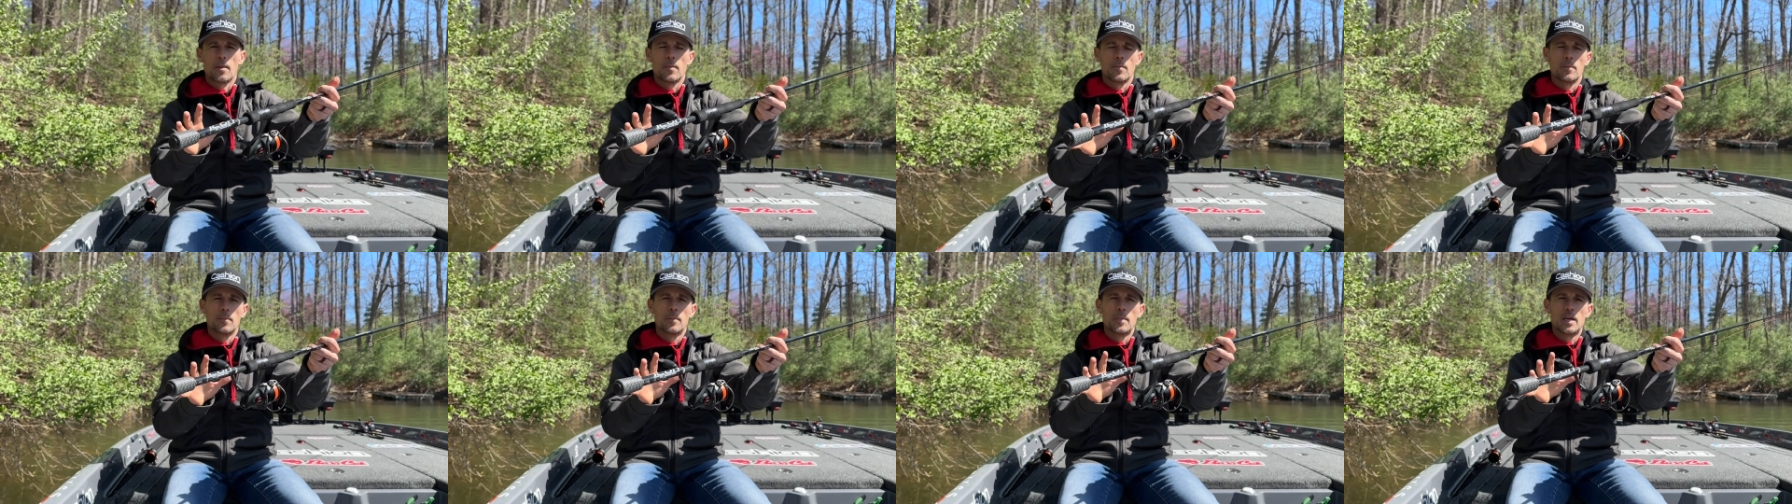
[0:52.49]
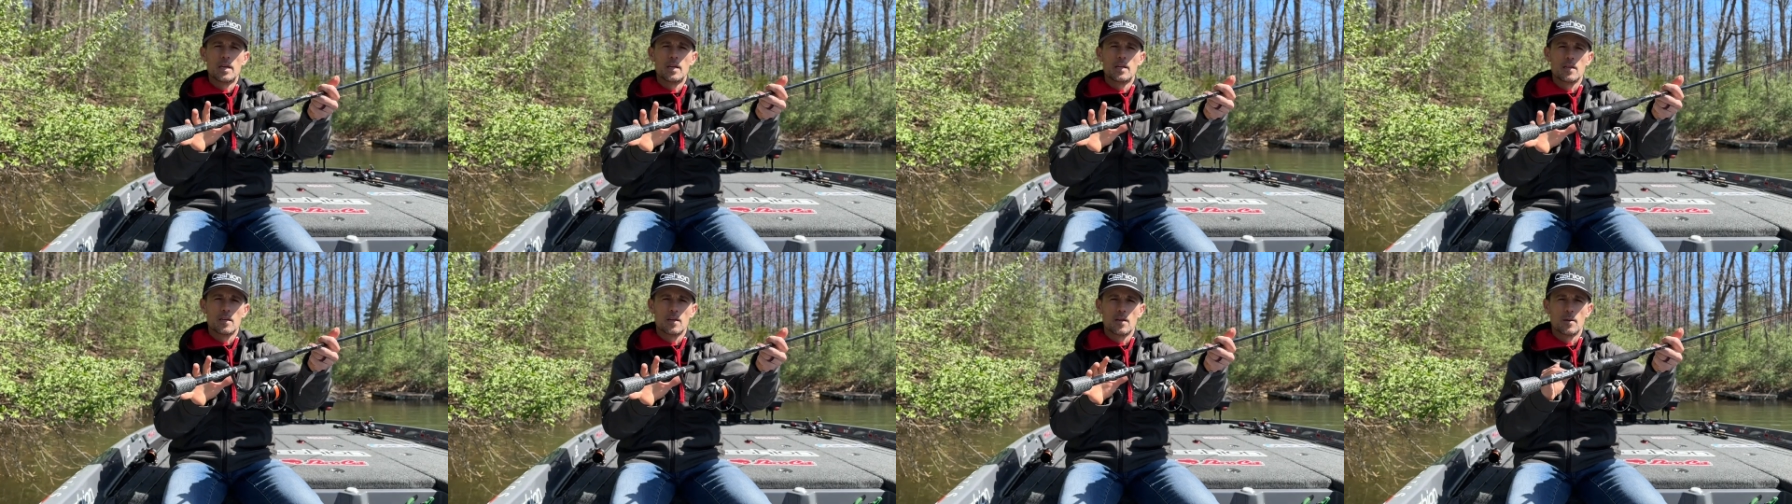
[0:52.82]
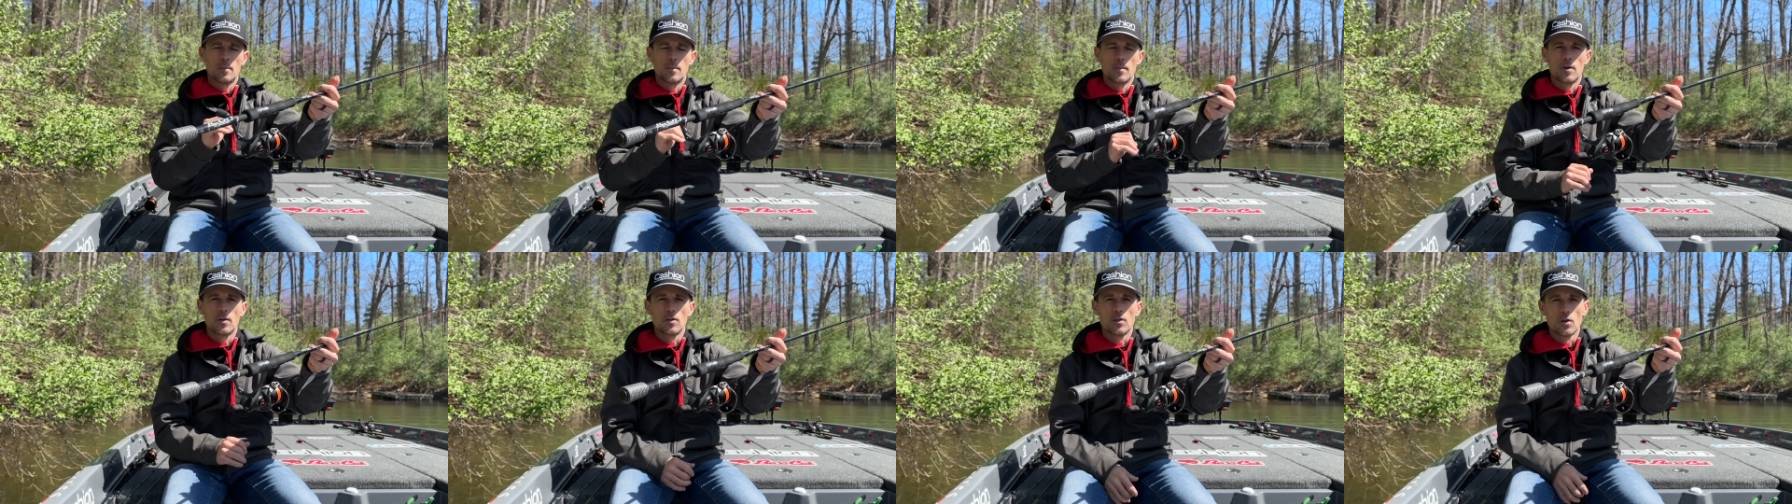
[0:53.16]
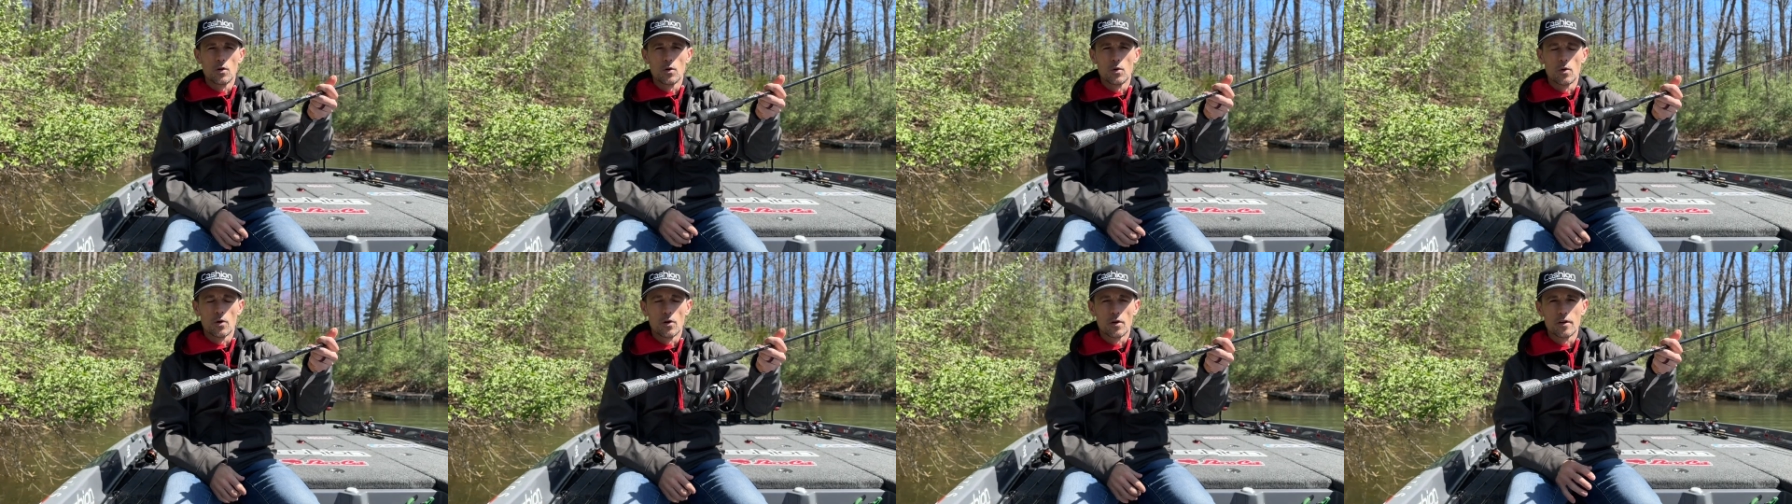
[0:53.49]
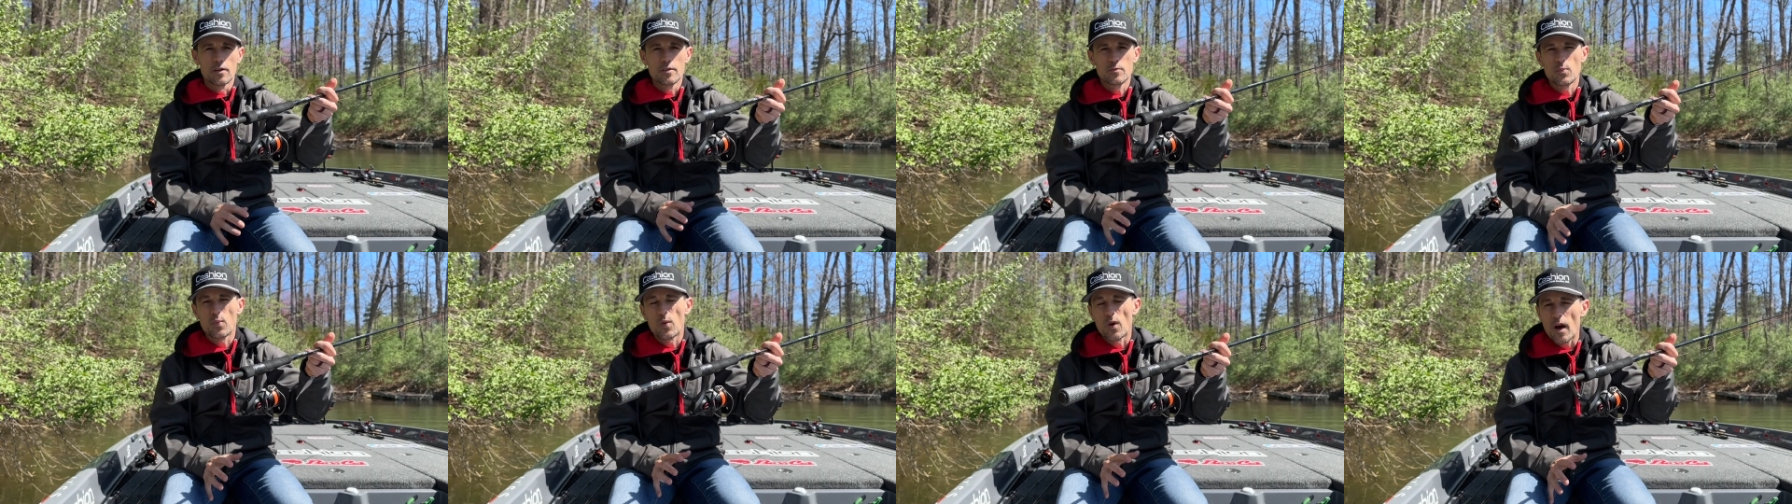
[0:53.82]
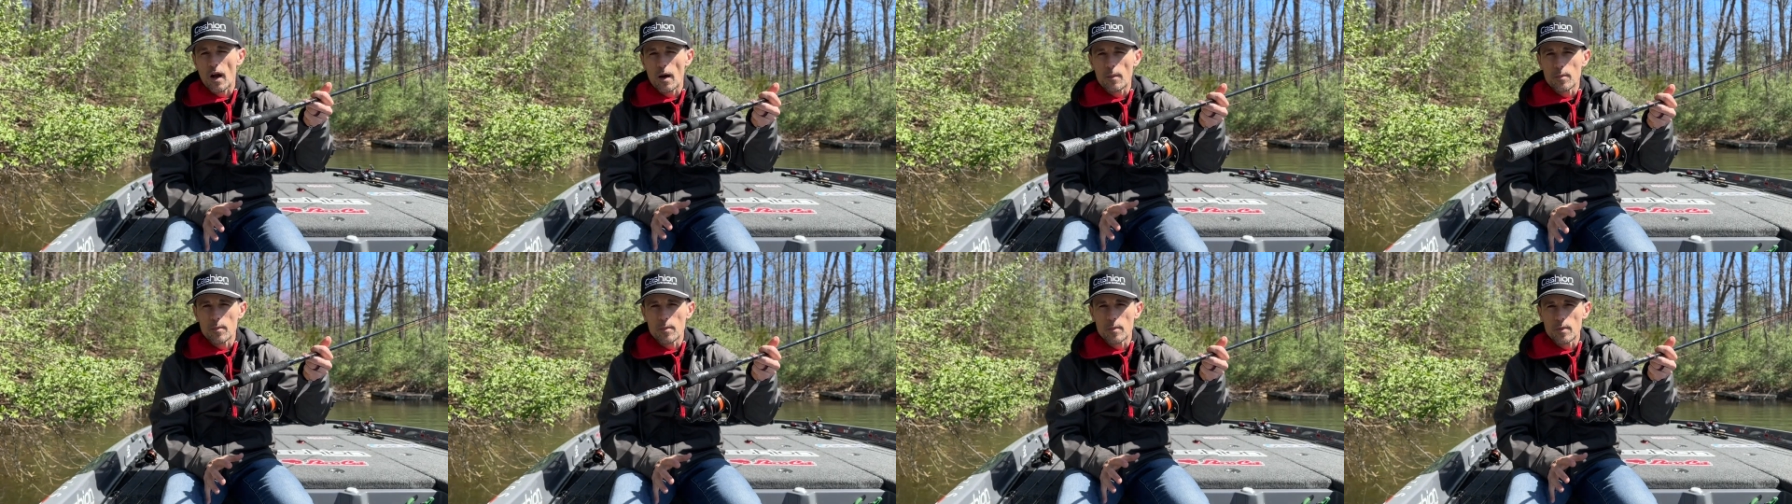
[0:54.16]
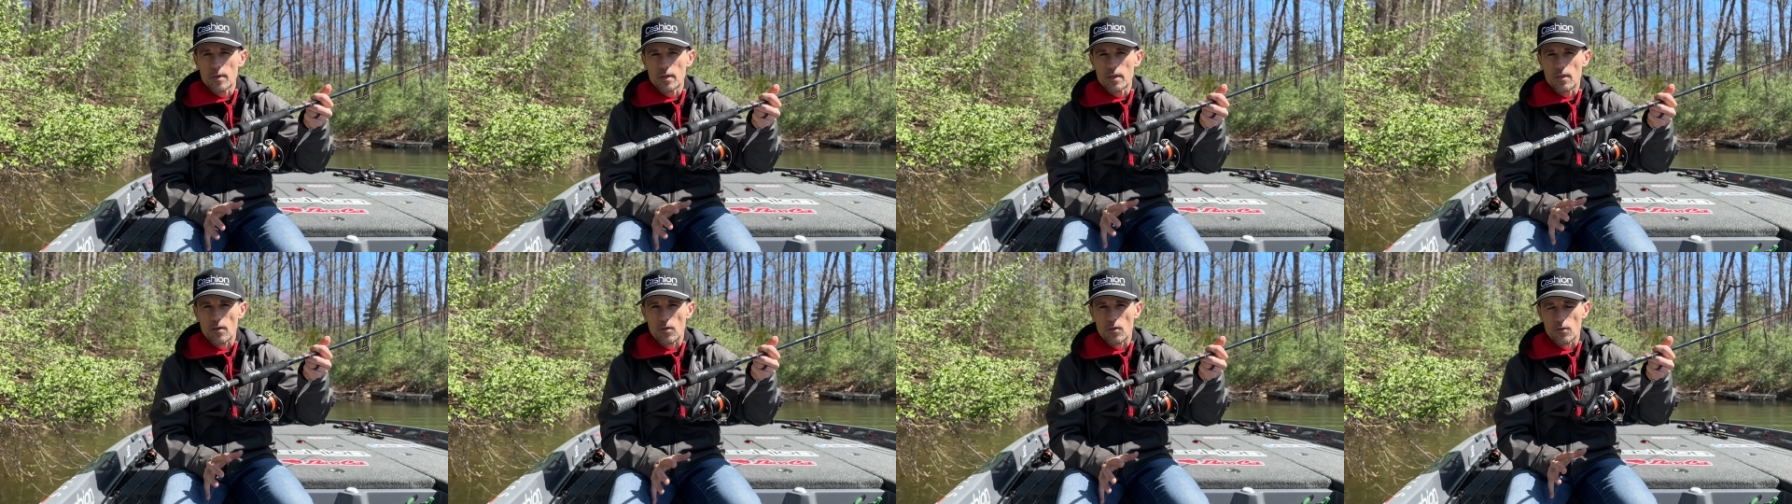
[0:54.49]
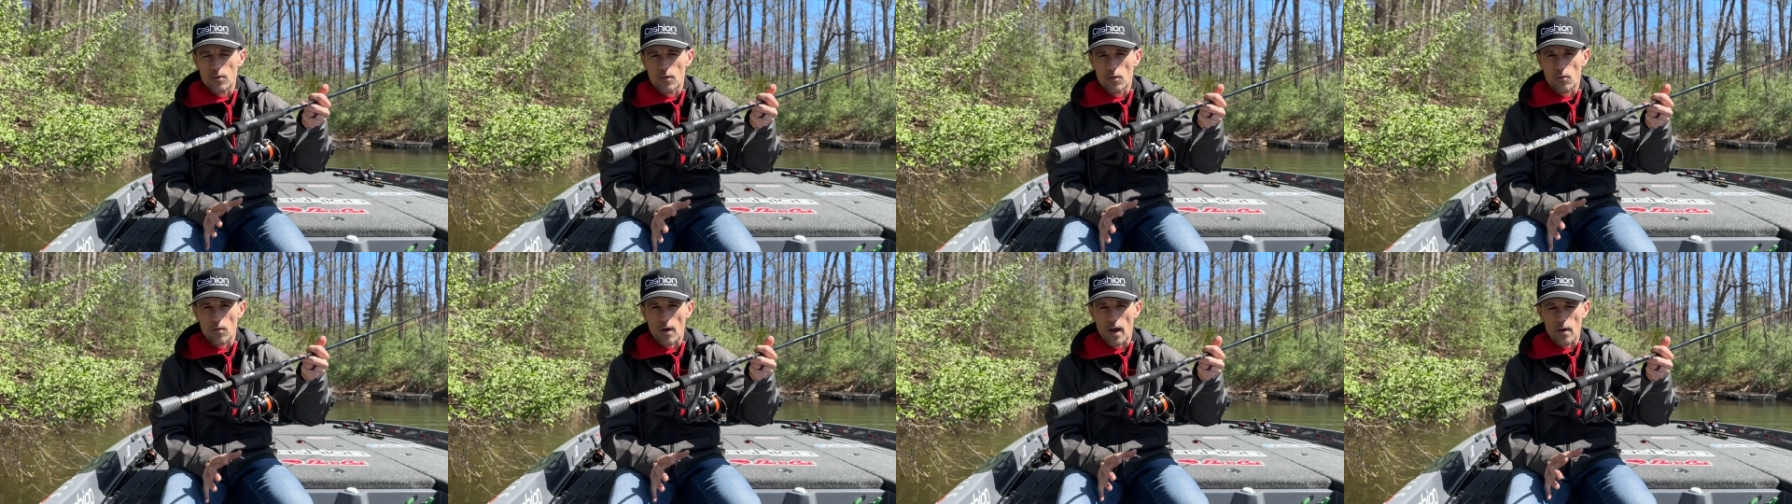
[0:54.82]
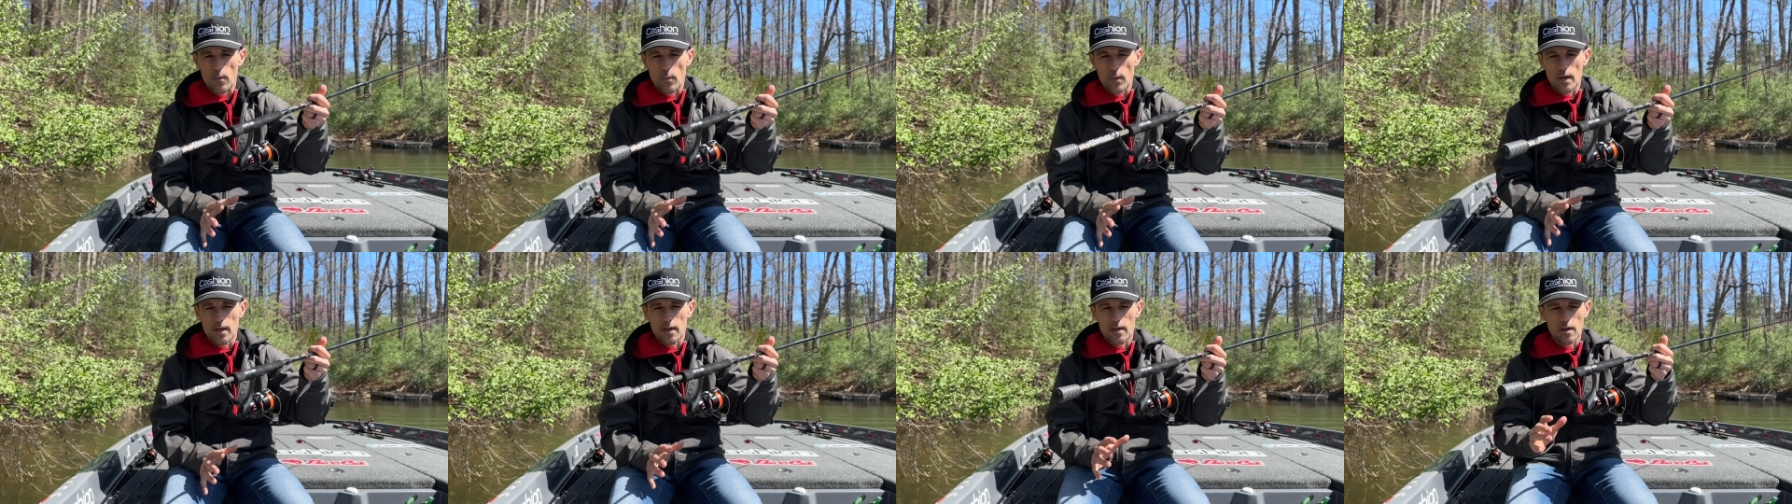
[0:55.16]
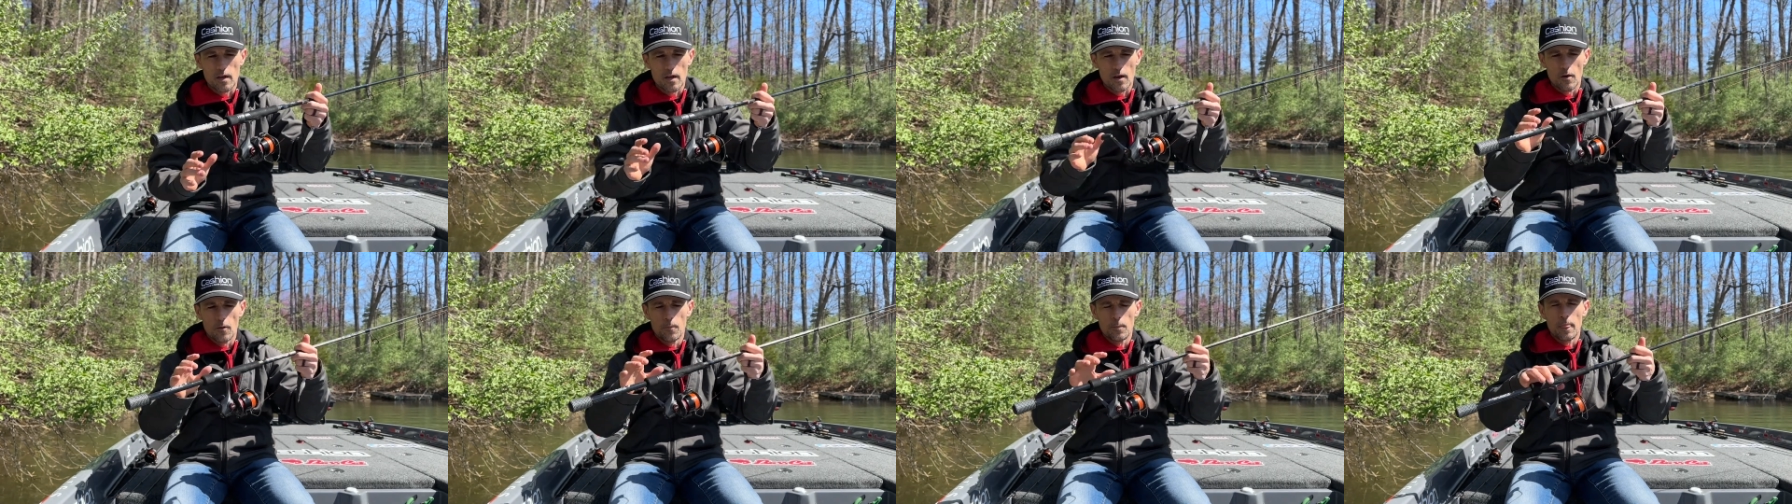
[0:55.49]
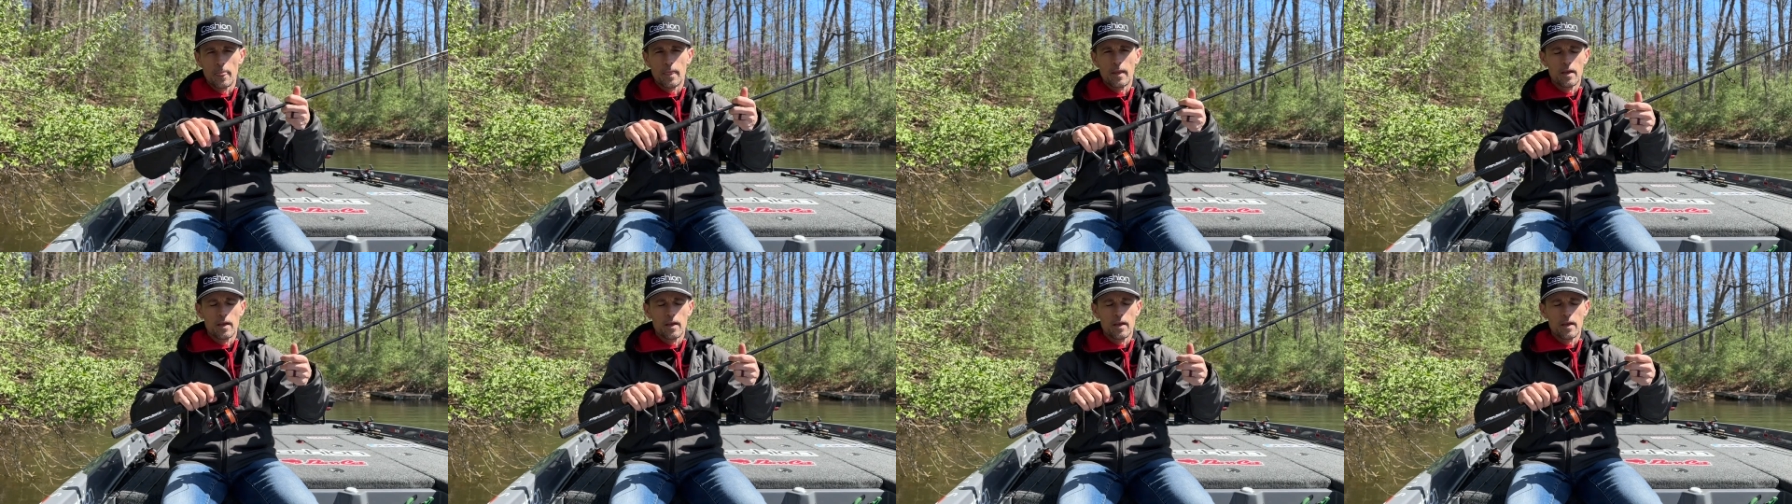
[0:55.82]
medium lure is probably the right way to go.